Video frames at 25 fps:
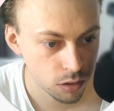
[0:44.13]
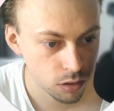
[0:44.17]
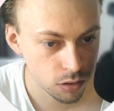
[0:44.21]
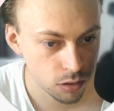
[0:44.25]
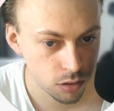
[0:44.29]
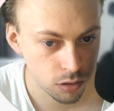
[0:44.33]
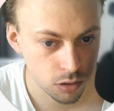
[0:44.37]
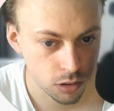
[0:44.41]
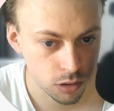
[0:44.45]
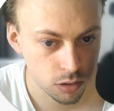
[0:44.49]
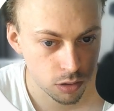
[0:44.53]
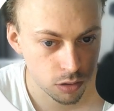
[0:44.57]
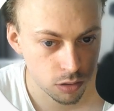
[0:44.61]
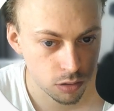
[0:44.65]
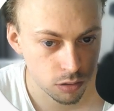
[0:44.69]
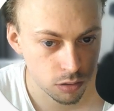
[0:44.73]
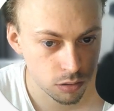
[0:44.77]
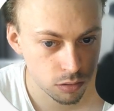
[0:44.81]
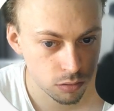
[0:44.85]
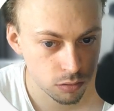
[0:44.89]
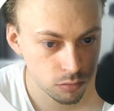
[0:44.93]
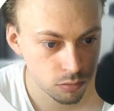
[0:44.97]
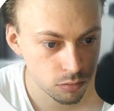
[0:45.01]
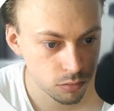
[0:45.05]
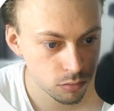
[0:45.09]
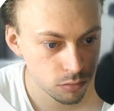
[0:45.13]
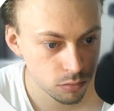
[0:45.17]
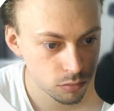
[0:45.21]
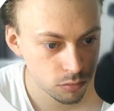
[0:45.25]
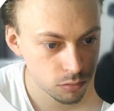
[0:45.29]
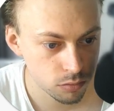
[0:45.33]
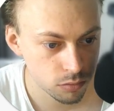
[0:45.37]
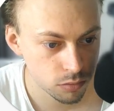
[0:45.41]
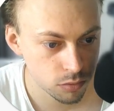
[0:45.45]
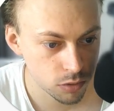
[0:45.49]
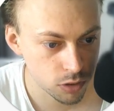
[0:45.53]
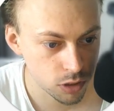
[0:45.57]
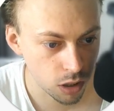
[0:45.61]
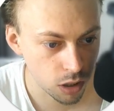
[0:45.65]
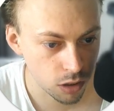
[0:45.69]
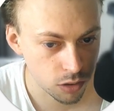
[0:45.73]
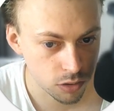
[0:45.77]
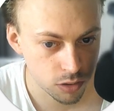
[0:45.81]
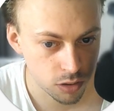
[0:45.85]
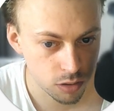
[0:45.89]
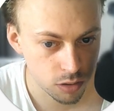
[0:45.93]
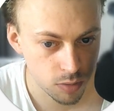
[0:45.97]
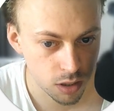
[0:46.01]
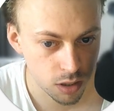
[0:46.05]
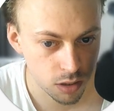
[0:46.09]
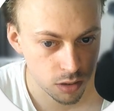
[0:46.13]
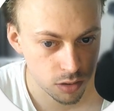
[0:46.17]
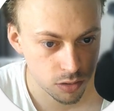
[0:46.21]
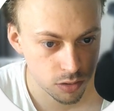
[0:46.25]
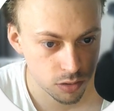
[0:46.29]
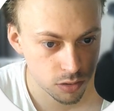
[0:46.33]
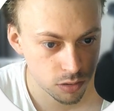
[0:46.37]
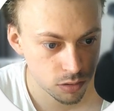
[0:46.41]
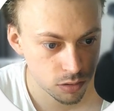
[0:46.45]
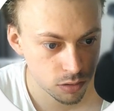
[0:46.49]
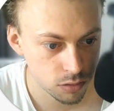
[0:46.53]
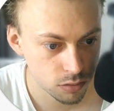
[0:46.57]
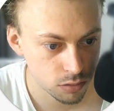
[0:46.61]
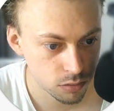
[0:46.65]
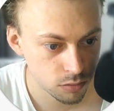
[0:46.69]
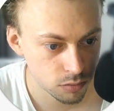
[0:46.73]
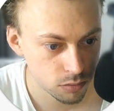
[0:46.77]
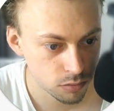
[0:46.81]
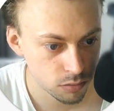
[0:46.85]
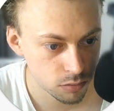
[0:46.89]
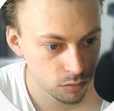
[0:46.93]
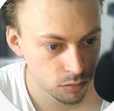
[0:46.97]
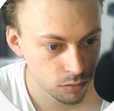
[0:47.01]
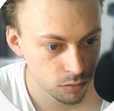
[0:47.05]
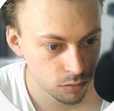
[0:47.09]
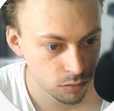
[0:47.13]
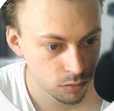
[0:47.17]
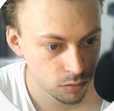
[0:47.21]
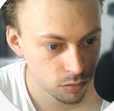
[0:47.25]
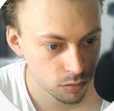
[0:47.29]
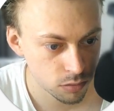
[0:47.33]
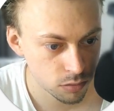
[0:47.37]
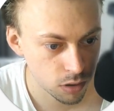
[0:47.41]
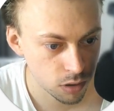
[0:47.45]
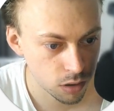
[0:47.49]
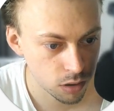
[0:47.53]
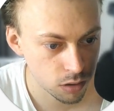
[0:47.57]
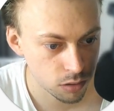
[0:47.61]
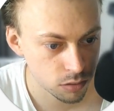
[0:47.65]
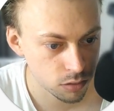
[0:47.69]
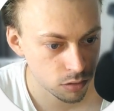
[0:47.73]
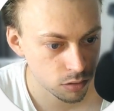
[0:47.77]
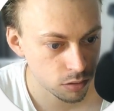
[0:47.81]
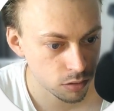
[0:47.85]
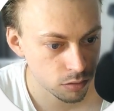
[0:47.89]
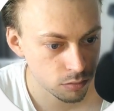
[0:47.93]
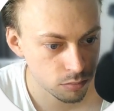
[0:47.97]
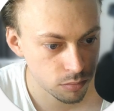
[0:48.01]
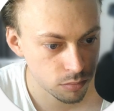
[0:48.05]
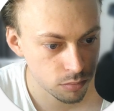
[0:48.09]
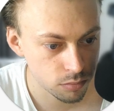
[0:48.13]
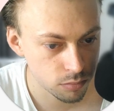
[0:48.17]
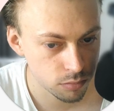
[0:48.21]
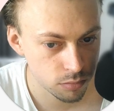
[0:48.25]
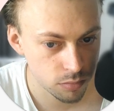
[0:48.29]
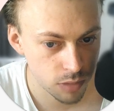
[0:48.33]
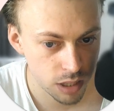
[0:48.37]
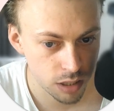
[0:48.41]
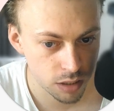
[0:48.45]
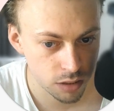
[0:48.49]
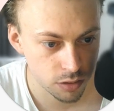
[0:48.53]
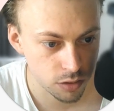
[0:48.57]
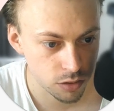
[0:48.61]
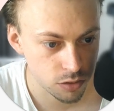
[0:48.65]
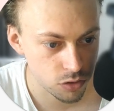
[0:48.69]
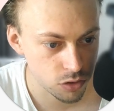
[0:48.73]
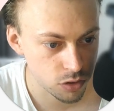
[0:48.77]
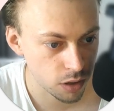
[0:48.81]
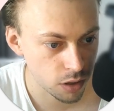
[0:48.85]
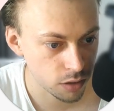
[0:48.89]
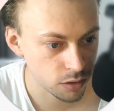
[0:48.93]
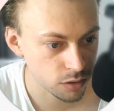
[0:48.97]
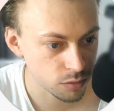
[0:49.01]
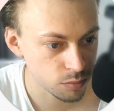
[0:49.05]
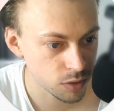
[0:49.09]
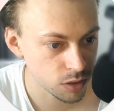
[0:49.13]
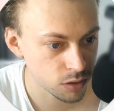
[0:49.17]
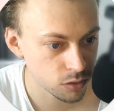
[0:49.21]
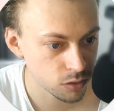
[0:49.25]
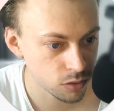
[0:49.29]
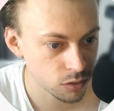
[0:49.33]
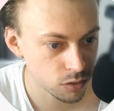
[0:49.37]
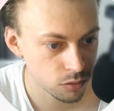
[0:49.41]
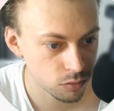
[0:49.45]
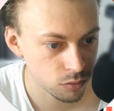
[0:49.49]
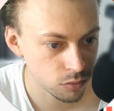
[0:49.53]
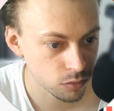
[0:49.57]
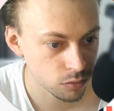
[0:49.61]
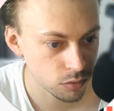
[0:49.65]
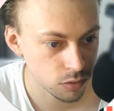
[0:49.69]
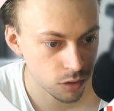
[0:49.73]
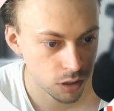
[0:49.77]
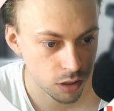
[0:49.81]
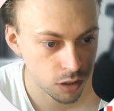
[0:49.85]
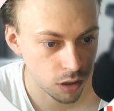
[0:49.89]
you can customize and make adjustments to the